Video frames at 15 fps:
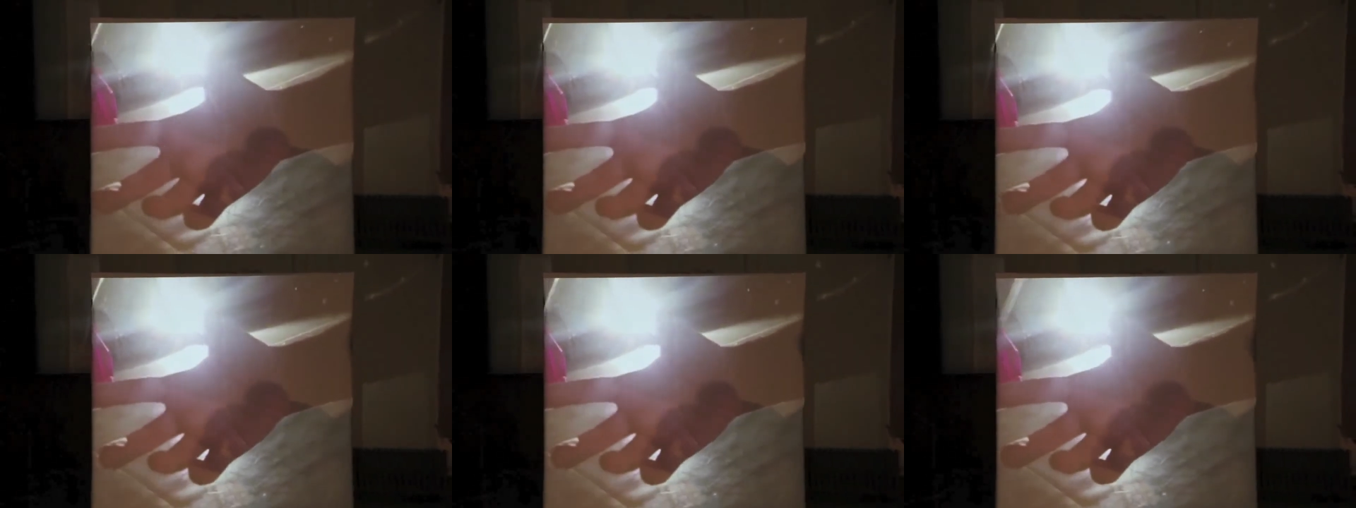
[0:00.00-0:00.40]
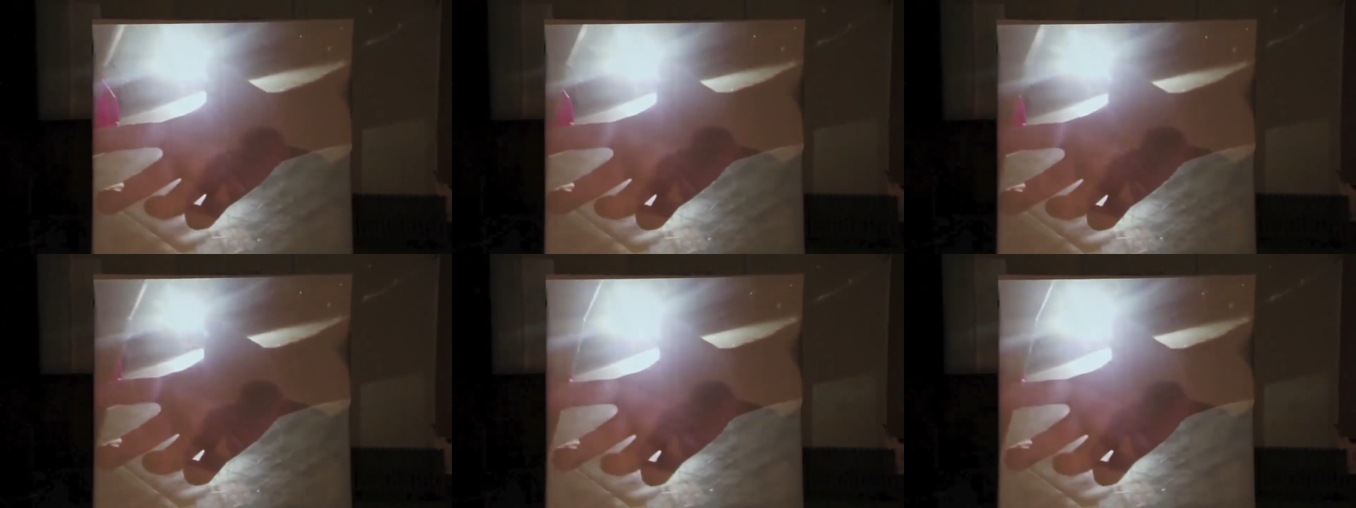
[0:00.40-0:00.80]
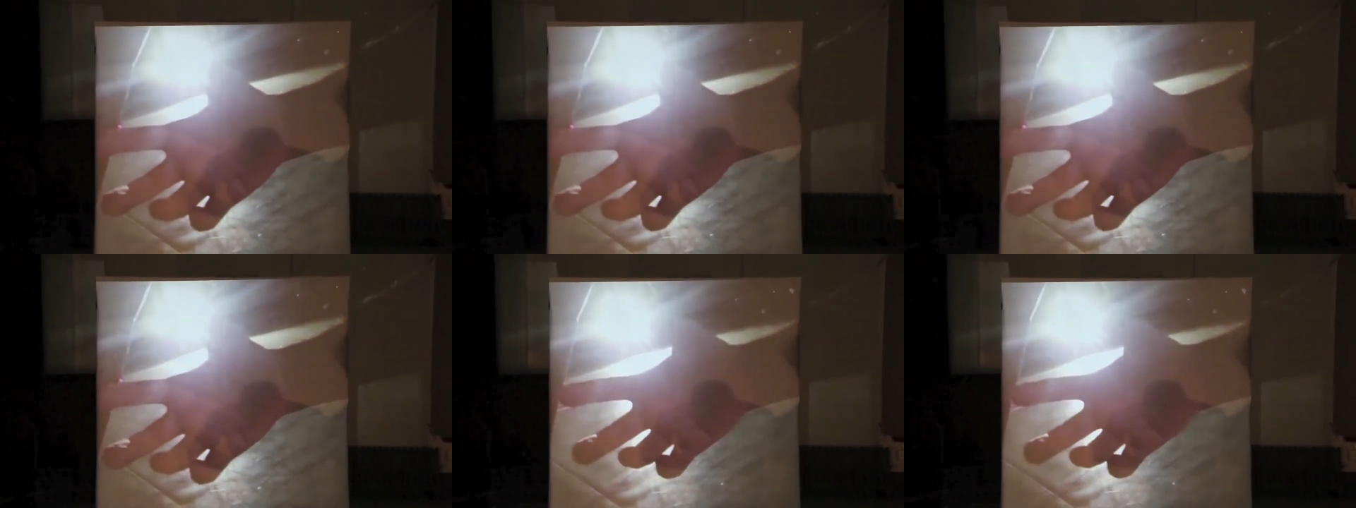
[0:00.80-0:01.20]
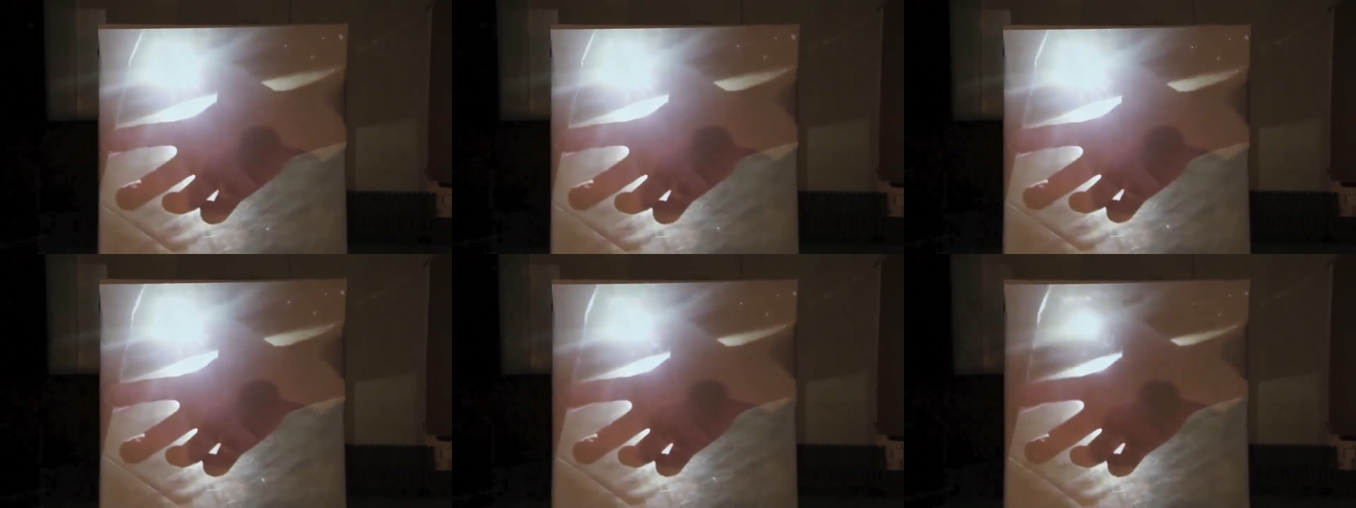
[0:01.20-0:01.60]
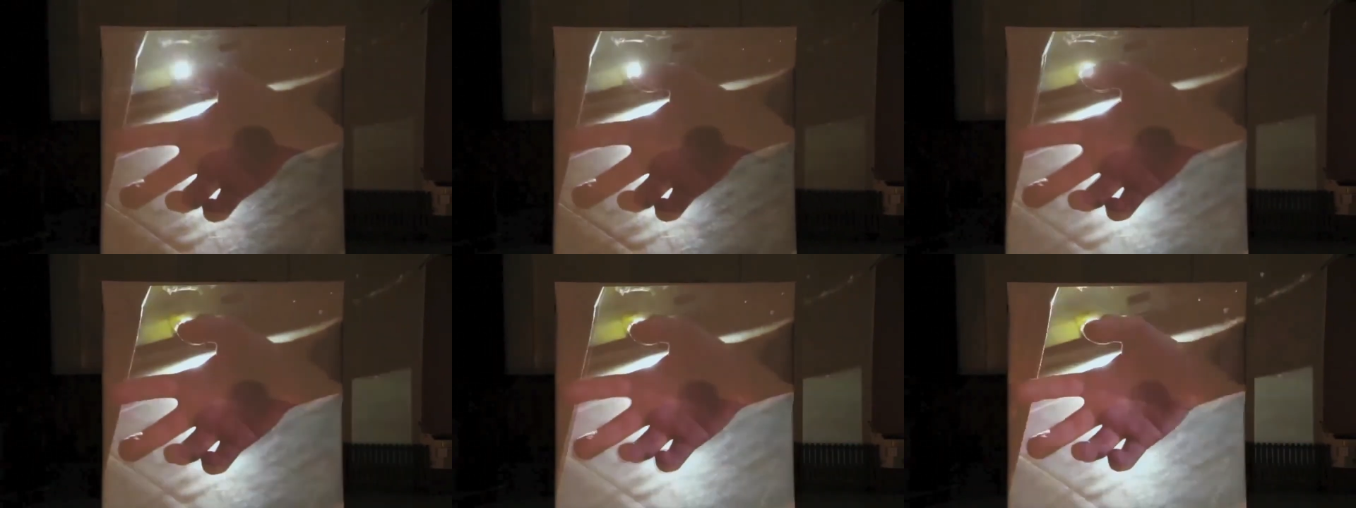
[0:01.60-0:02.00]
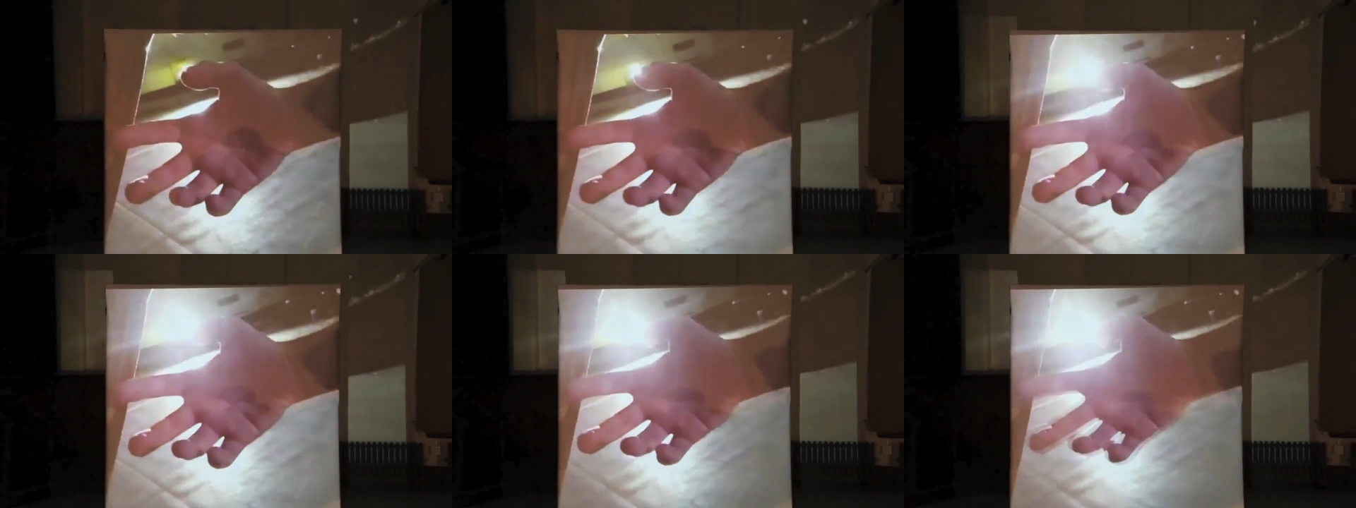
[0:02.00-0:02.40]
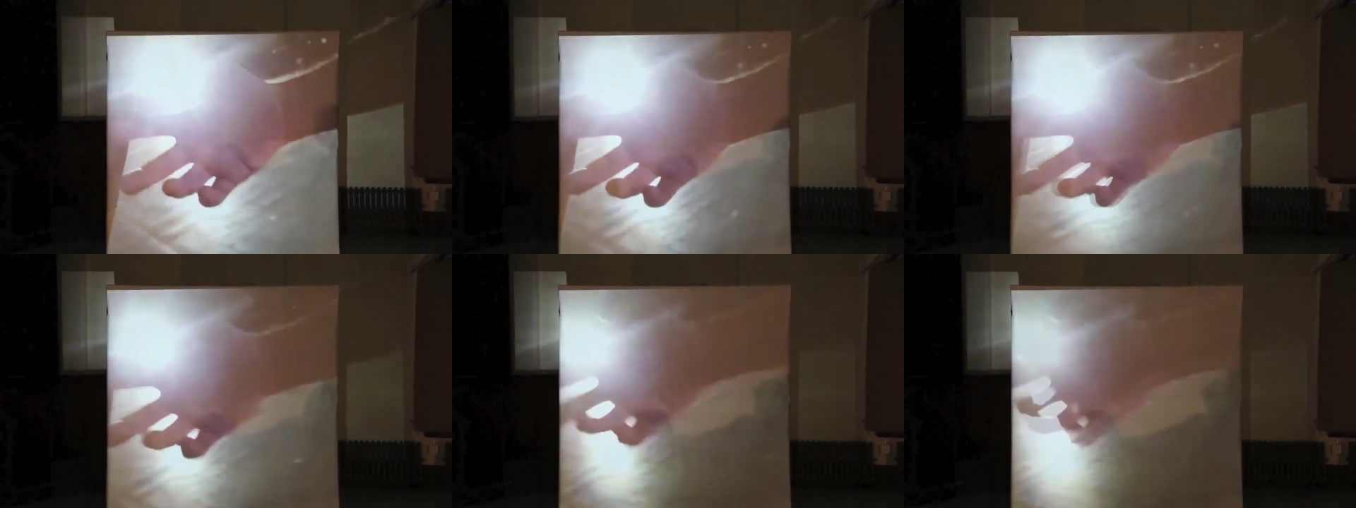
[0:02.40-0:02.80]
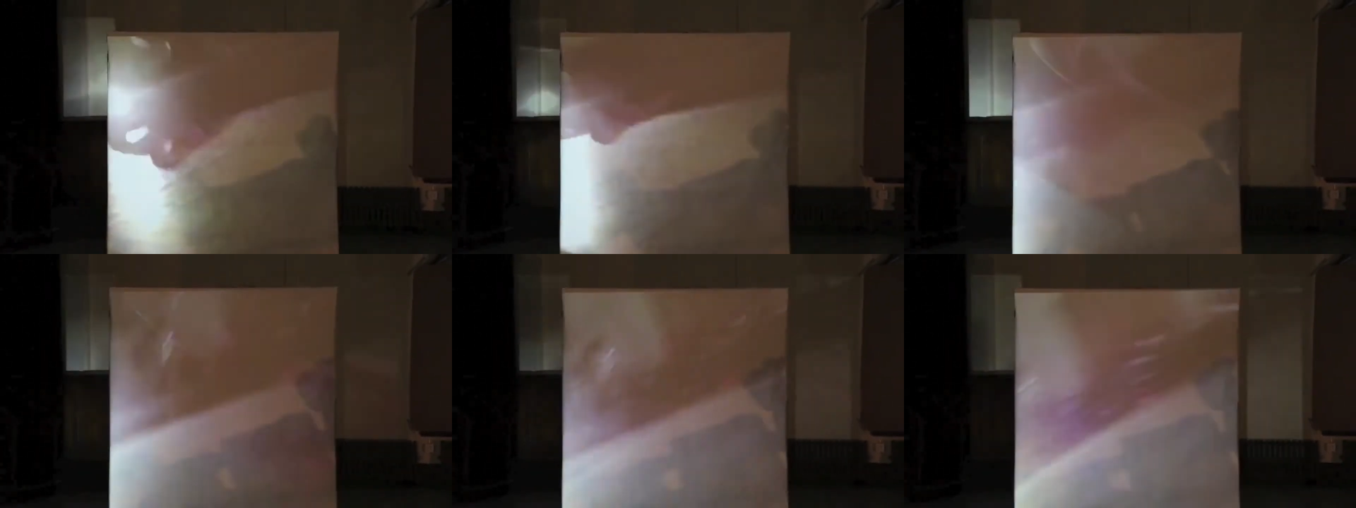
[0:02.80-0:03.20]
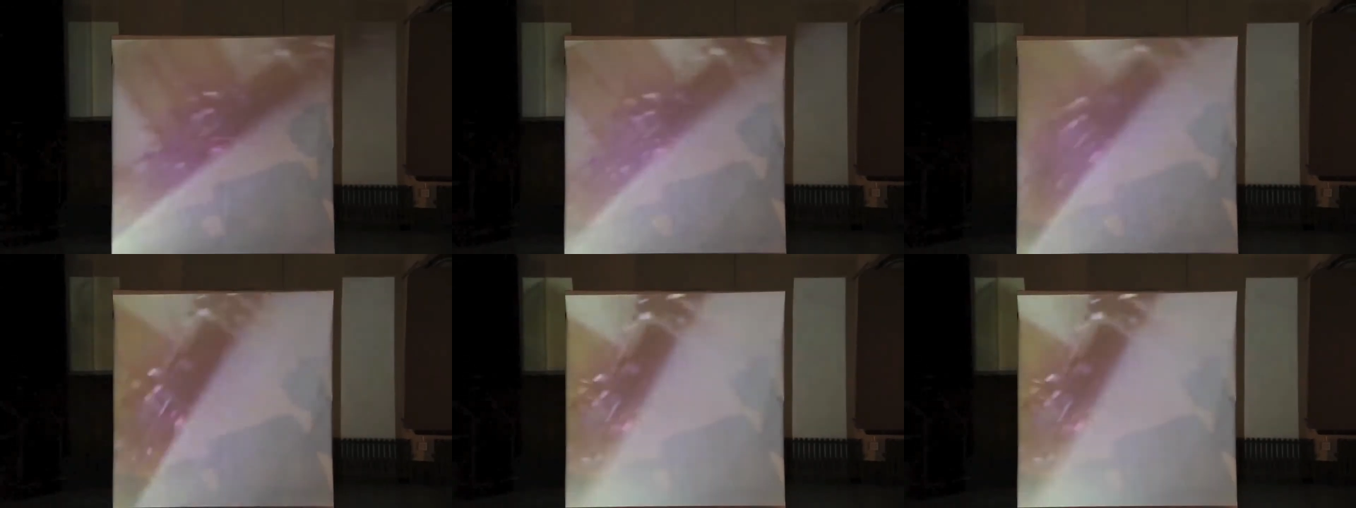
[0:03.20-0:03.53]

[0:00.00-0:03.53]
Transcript: [unreadable: no face in view]